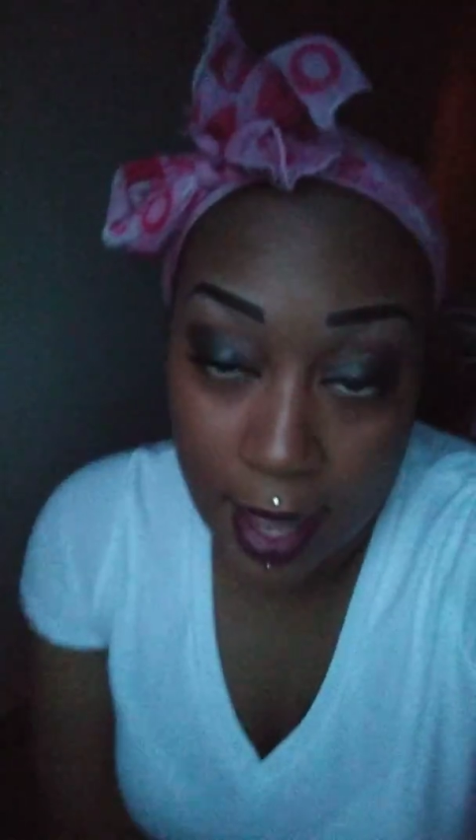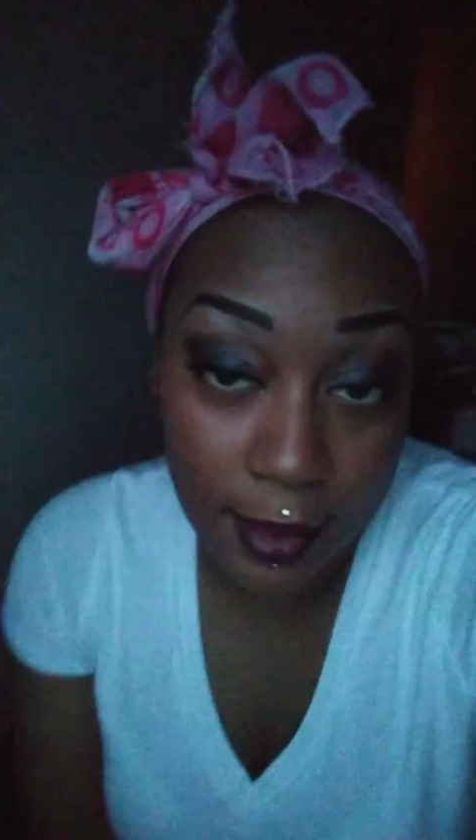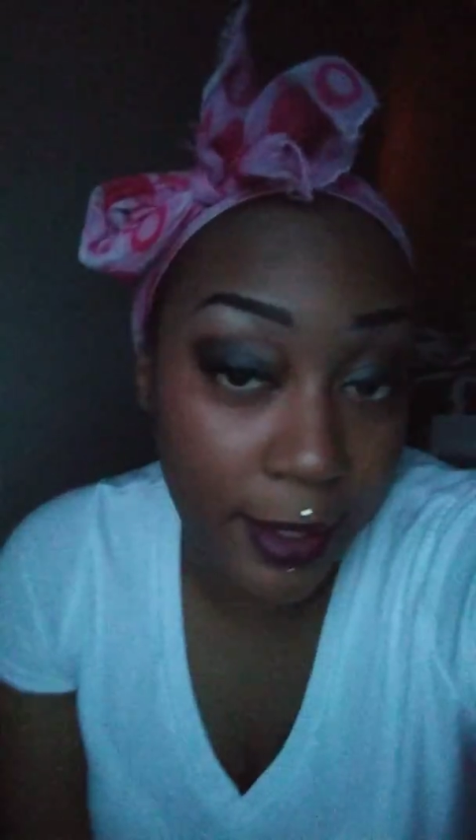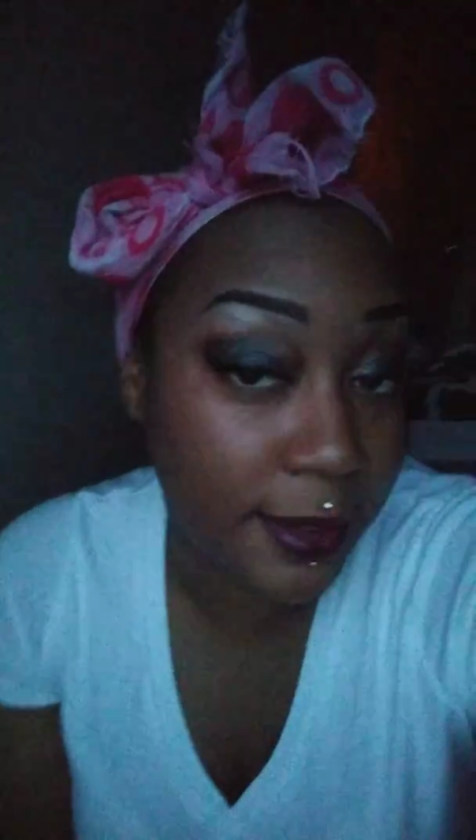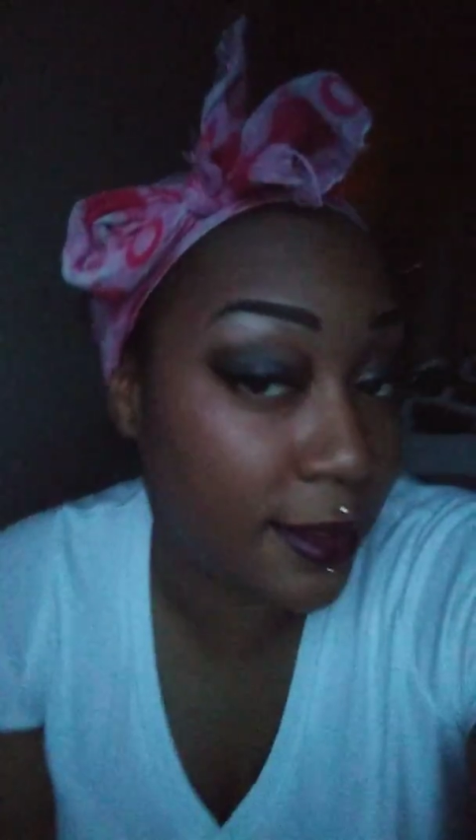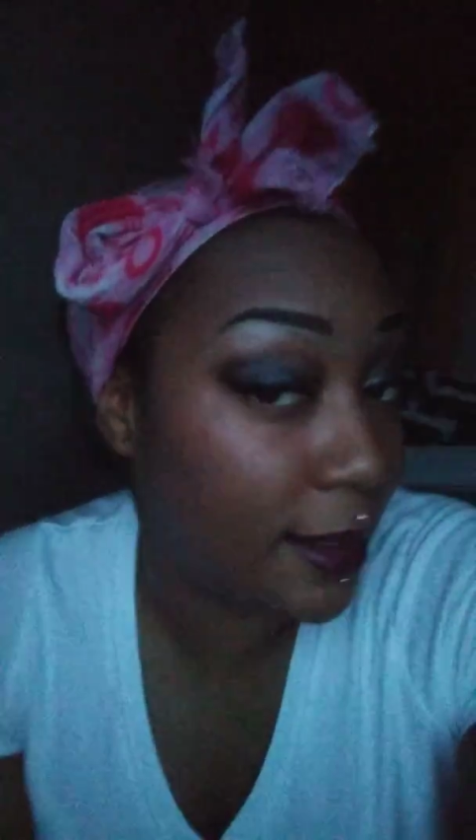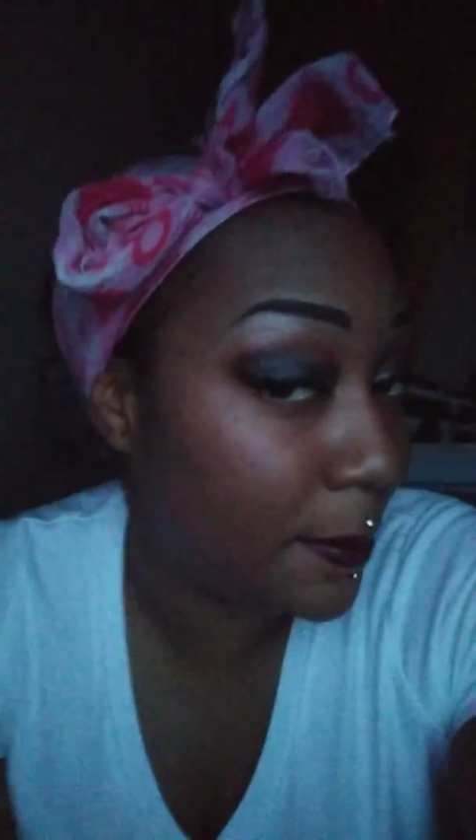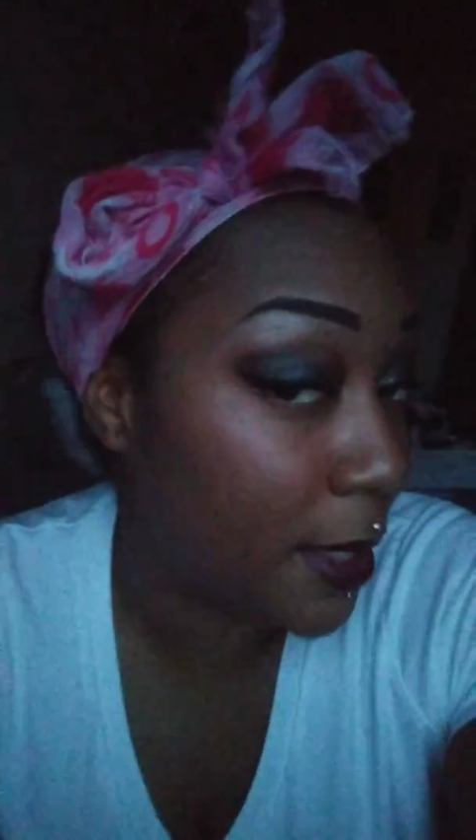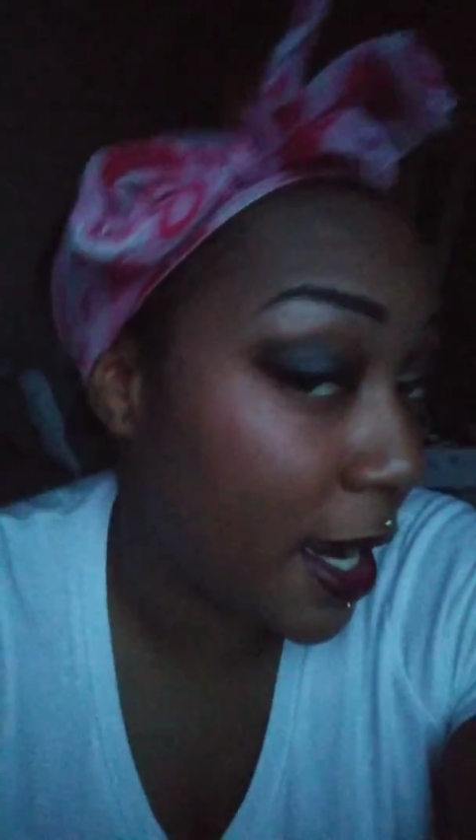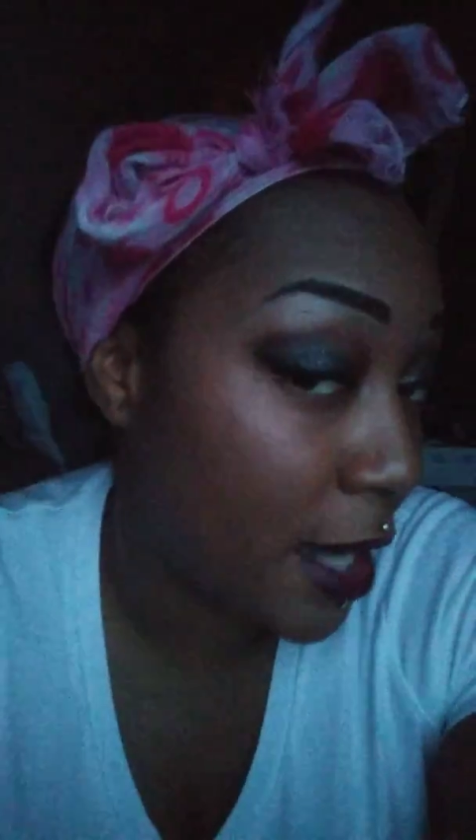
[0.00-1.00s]
I like to keep
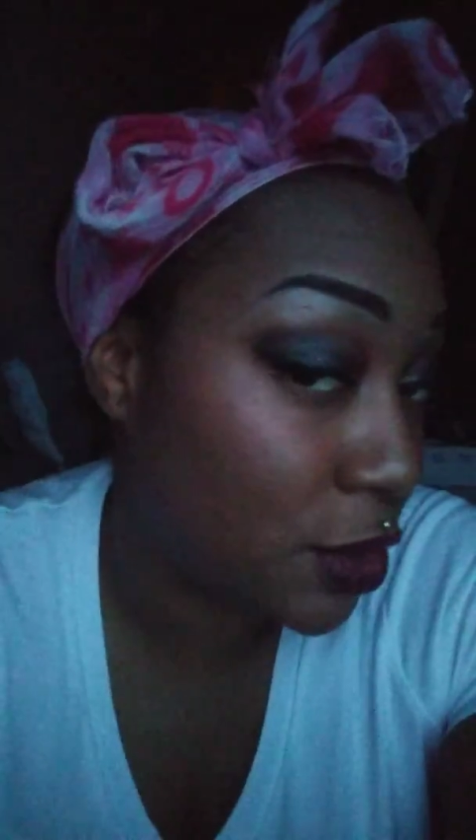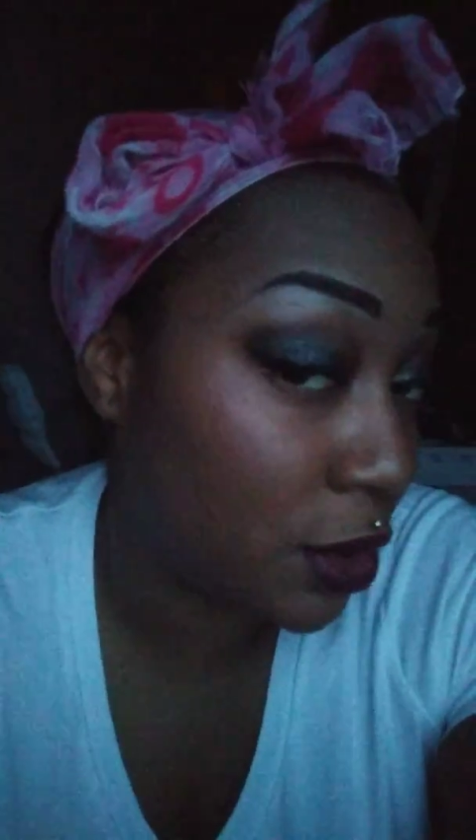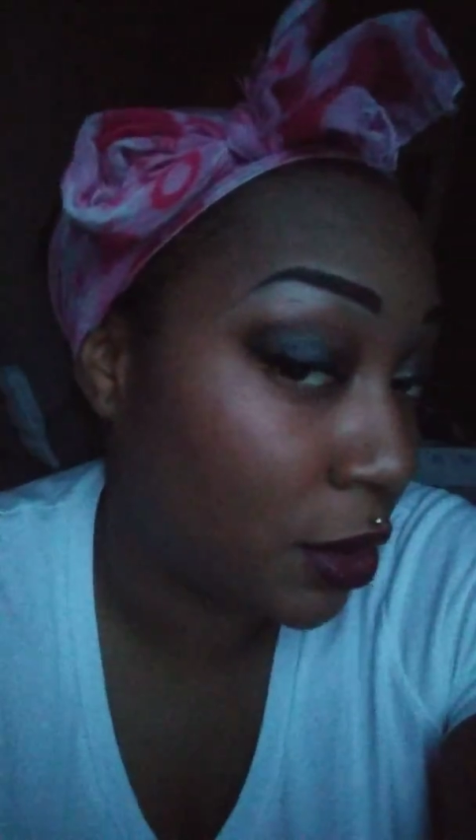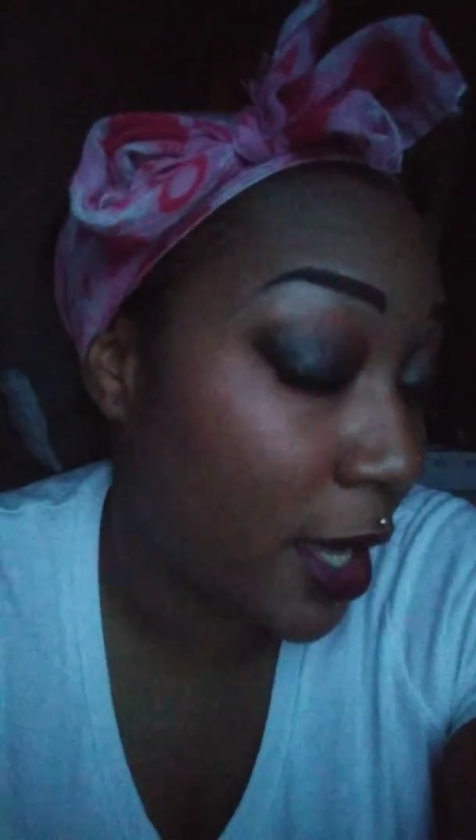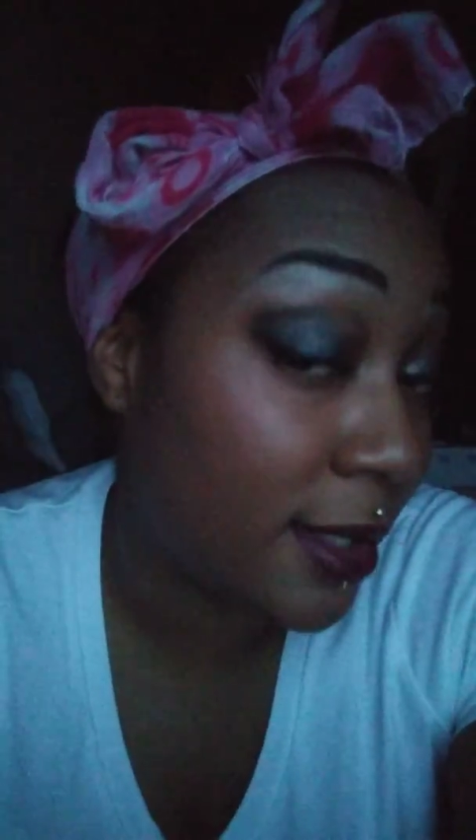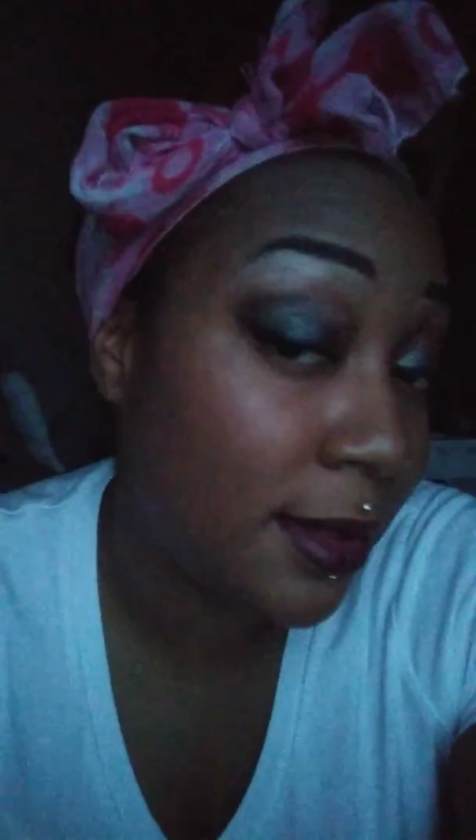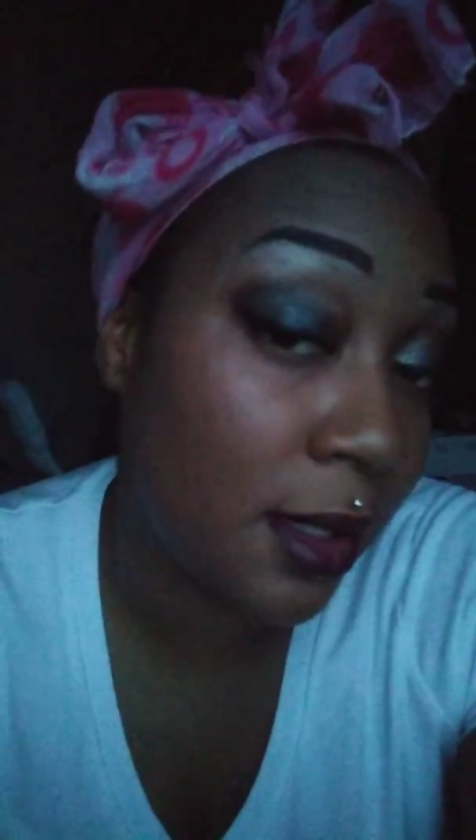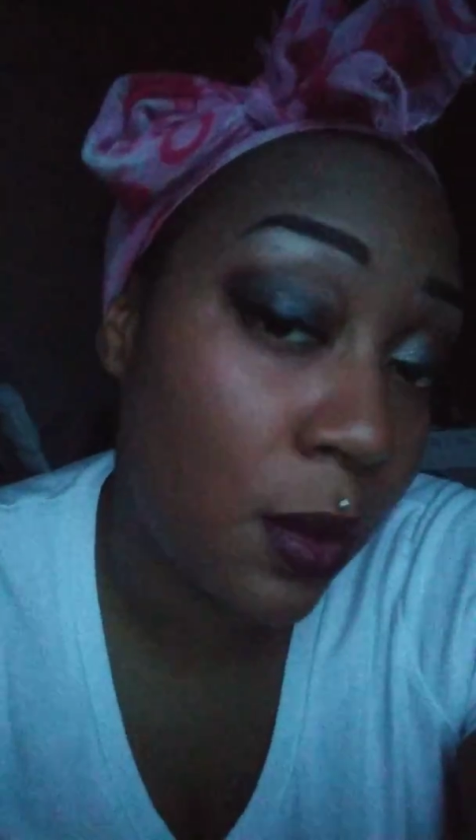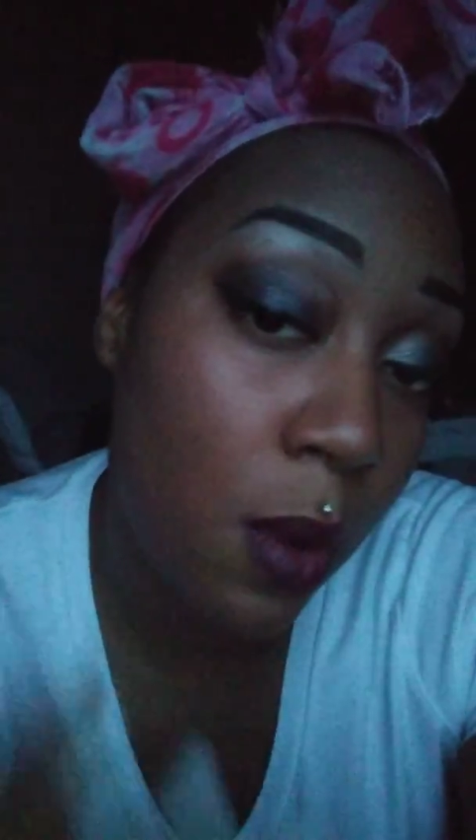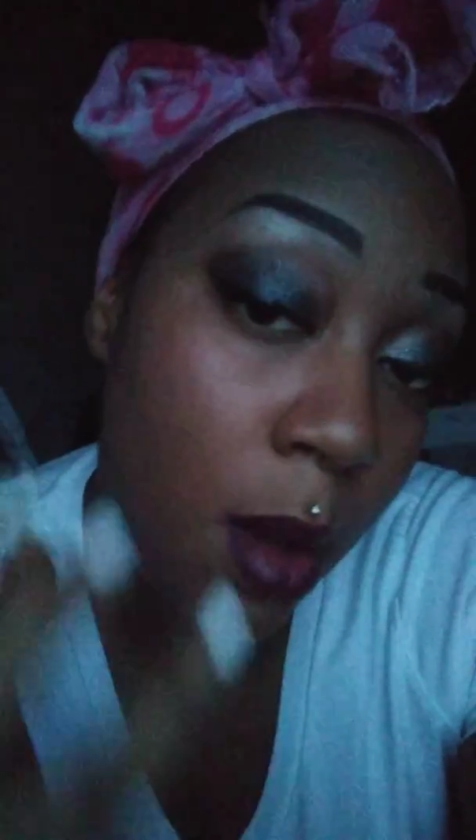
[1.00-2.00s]
it natural. I
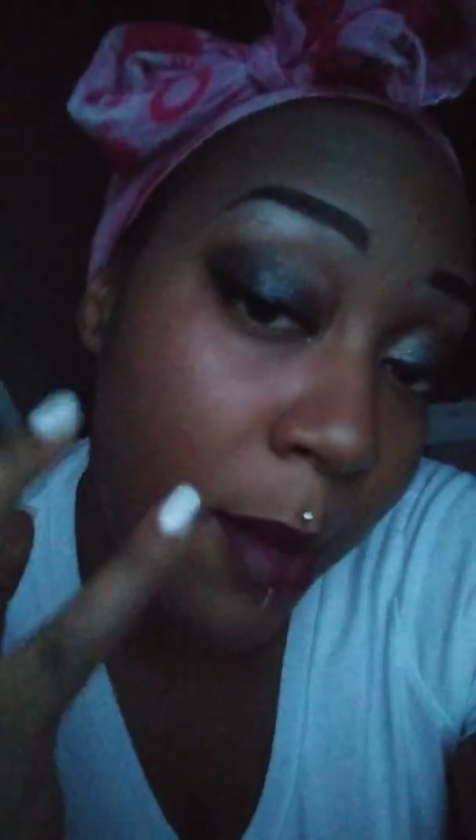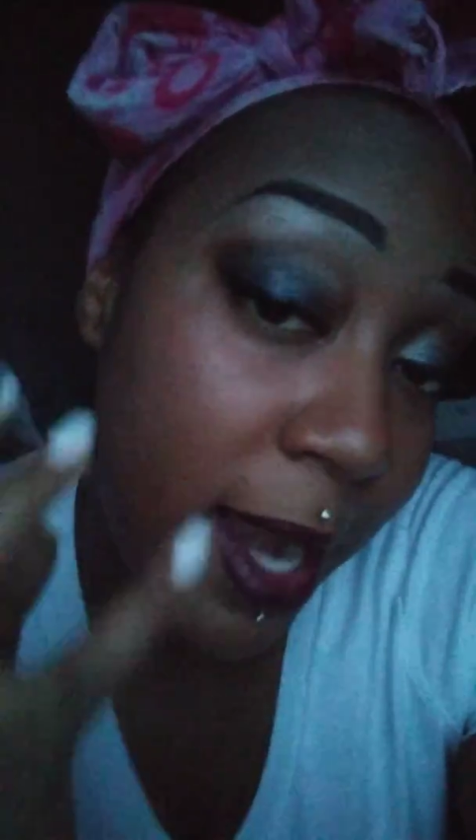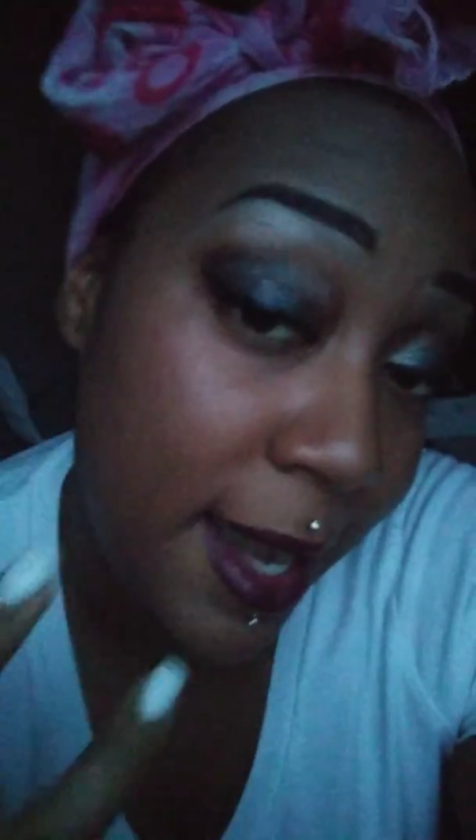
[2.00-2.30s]
still want my